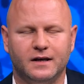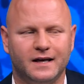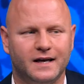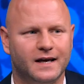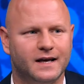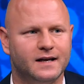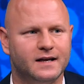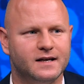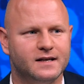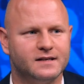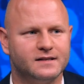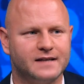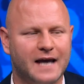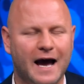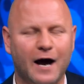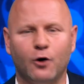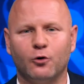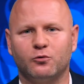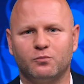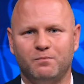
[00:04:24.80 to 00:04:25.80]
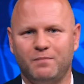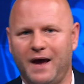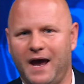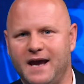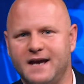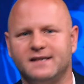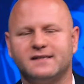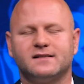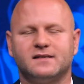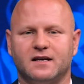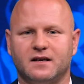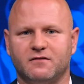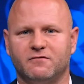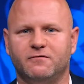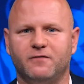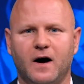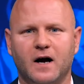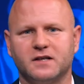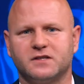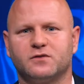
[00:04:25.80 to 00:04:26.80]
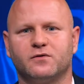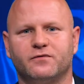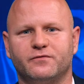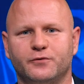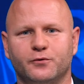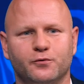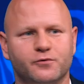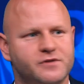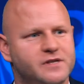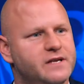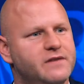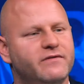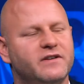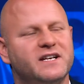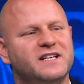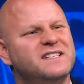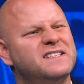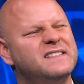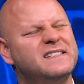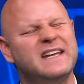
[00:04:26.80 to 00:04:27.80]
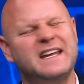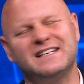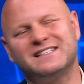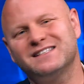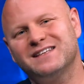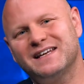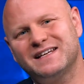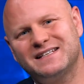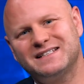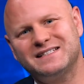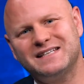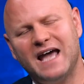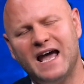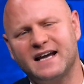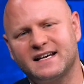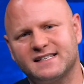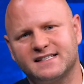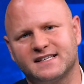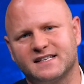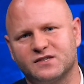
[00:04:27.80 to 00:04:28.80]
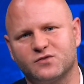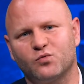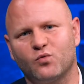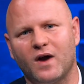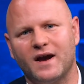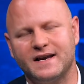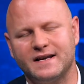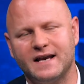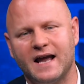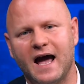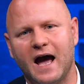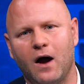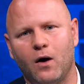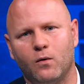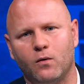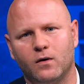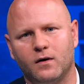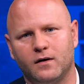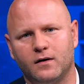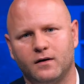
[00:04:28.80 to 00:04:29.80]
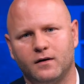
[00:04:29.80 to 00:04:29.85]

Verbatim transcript: It is outpacing fossil fuels even in states like Texas right now.